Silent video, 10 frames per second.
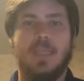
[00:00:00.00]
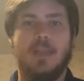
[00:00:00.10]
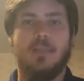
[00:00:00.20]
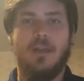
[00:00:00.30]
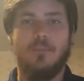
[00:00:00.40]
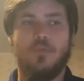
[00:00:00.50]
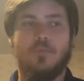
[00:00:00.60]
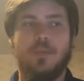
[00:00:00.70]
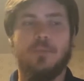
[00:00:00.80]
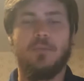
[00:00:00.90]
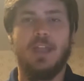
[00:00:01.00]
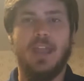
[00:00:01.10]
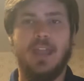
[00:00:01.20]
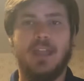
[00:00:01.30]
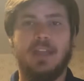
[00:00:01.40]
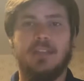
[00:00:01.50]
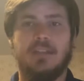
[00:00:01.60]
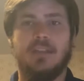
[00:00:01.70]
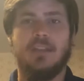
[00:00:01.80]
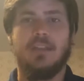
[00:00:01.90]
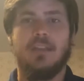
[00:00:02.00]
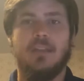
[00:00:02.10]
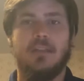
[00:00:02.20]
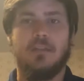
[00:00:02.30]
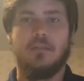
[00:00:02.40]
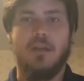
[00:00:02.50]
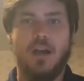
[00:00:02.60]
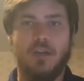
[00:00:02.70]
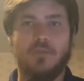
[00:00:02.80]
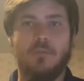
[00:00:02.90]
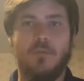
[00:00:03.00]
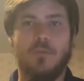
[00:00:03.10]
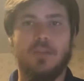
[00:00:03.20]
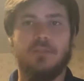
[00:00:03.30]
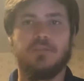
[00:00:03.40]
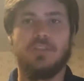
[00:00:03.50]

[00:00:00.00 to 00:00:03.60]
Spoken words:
A lot more people had automobiles